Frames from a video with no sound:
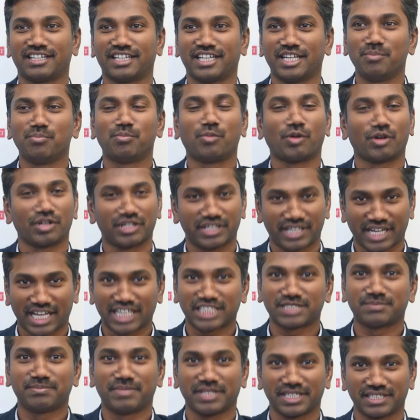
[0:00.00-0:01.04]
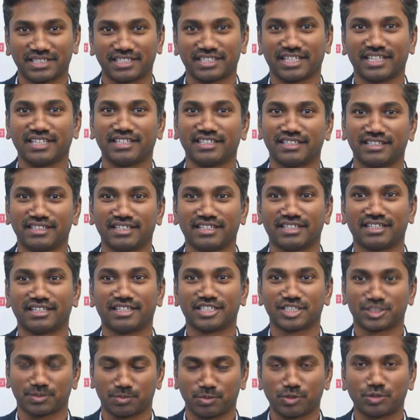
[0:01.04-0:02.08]
important aspect in
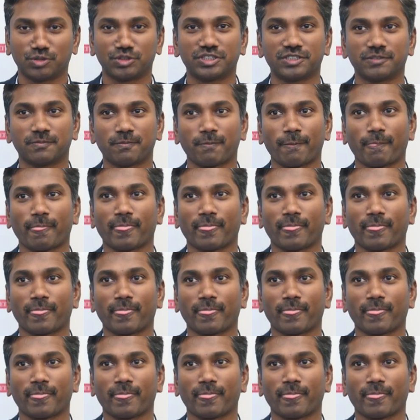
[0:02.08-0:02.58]
uh, sports.